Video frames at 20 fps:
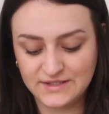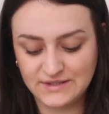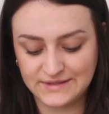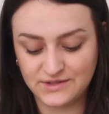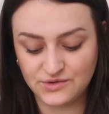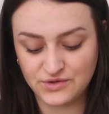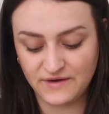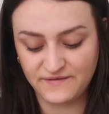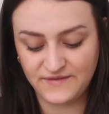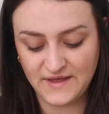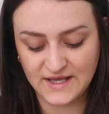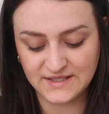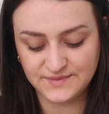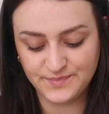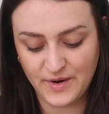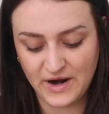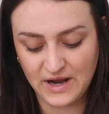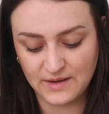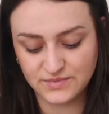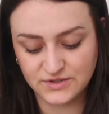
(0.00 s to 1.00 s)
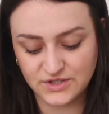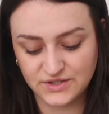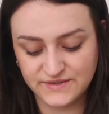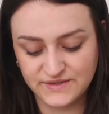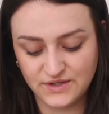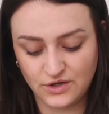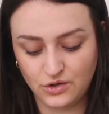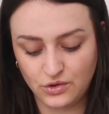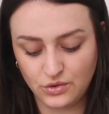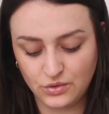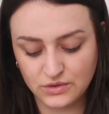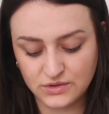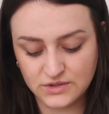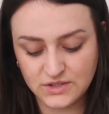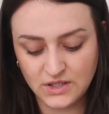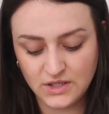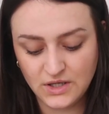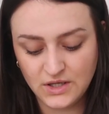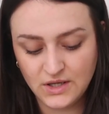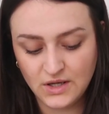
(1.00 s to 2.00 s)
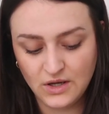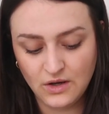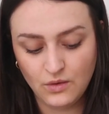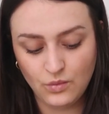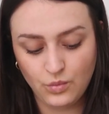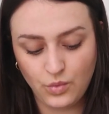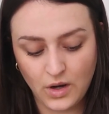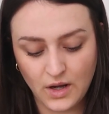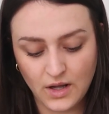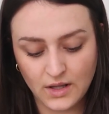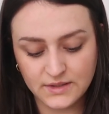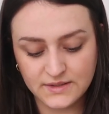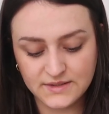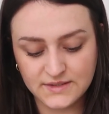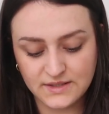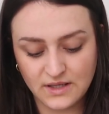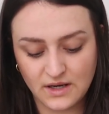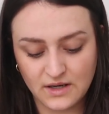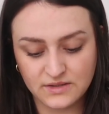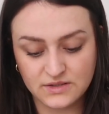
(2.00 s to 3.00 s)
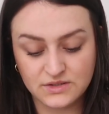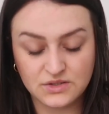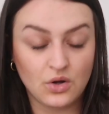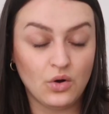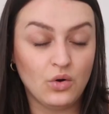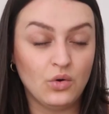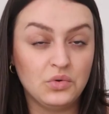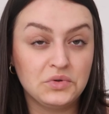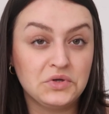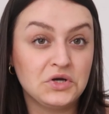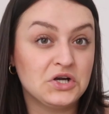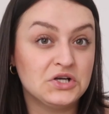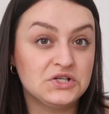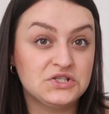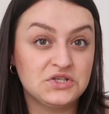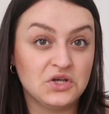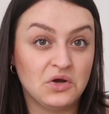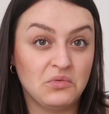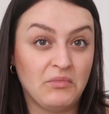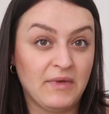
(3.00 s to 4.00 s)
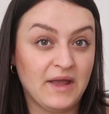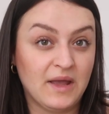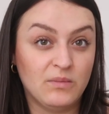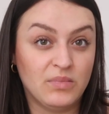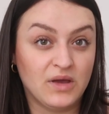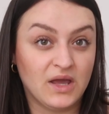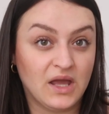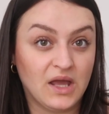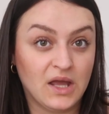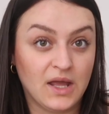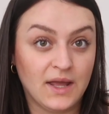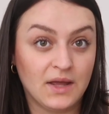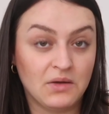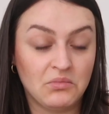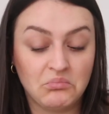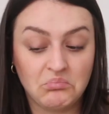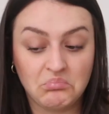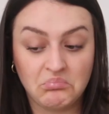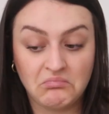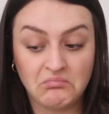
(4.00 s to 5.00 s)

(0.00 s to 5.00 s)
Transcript: So I don't know if that's perhaps because the old ones are just older, so maybe